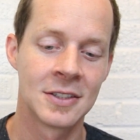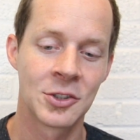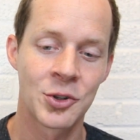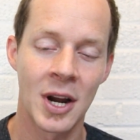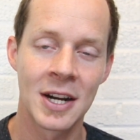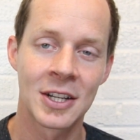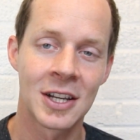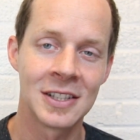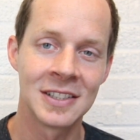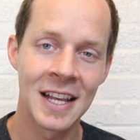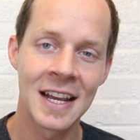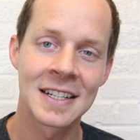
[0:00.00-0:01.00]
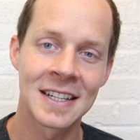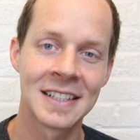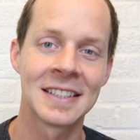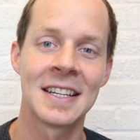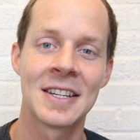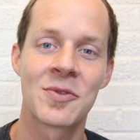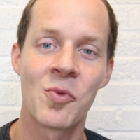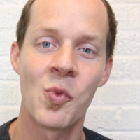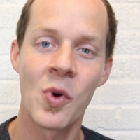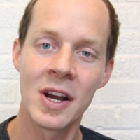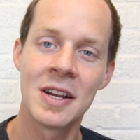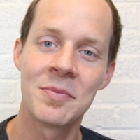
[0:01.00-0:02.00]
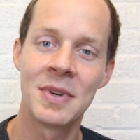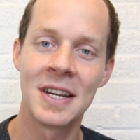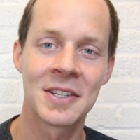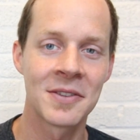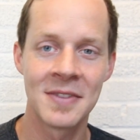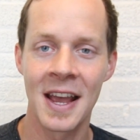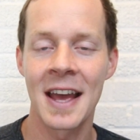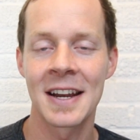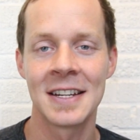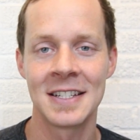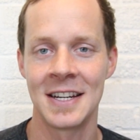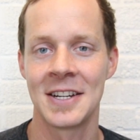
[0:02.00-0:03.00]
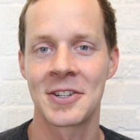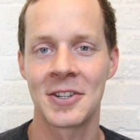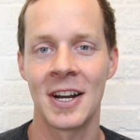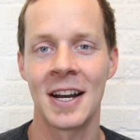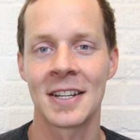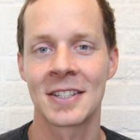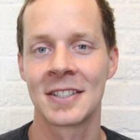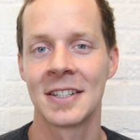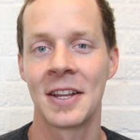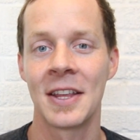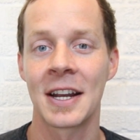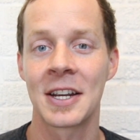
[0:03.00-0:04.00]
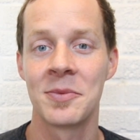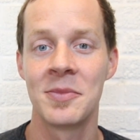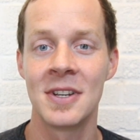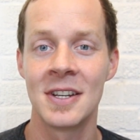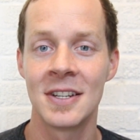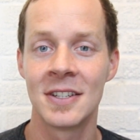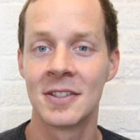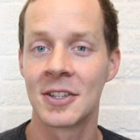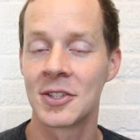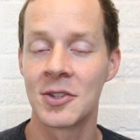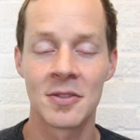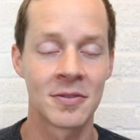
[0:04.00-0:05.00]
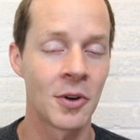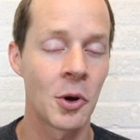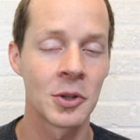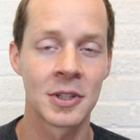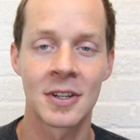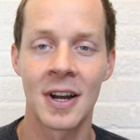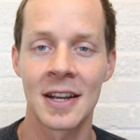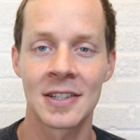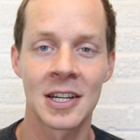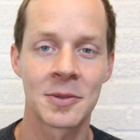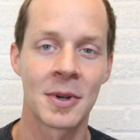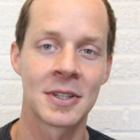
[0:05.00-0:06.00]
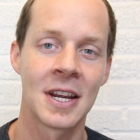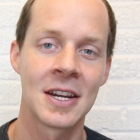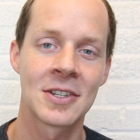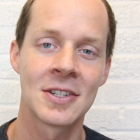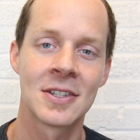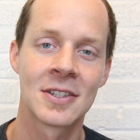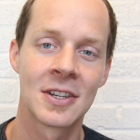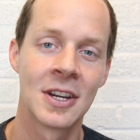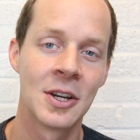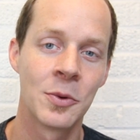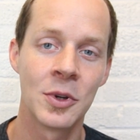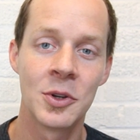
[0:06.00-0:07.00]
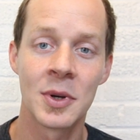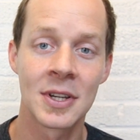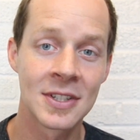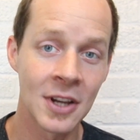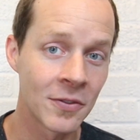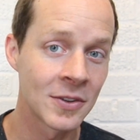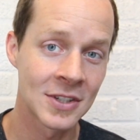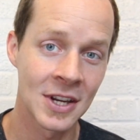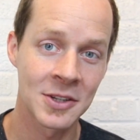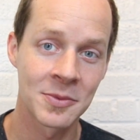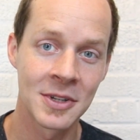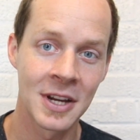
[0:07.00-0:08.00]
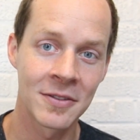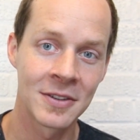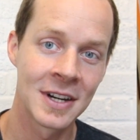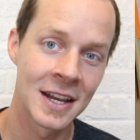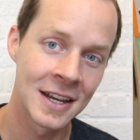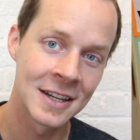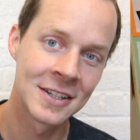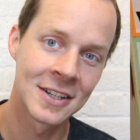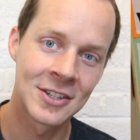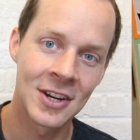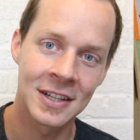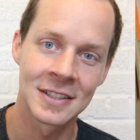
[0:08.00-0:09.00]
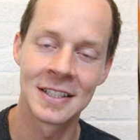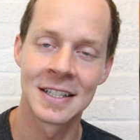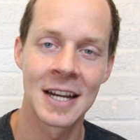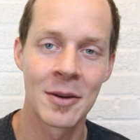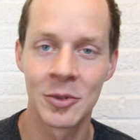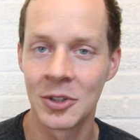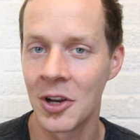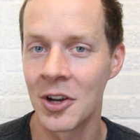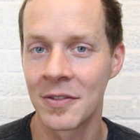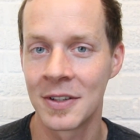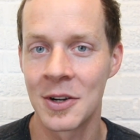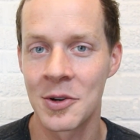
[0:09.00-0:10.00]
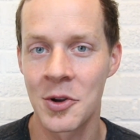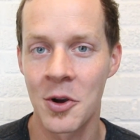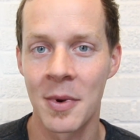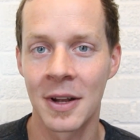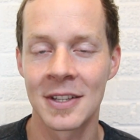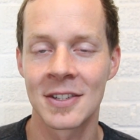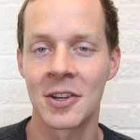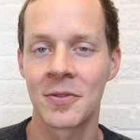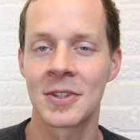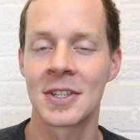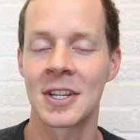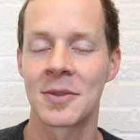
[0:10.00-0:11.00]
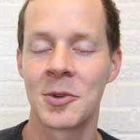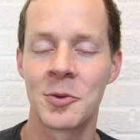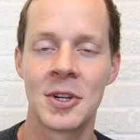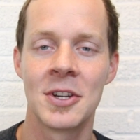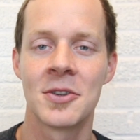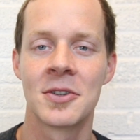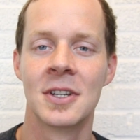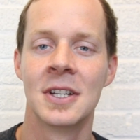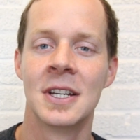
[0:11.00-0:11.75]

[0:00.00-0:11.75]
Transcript: trying to collect at least one piece of data in each class. Now that could be the student followed the class expectations. We do a self-assessment every day. You can check the link down below if you don't know about the self-assessment we do.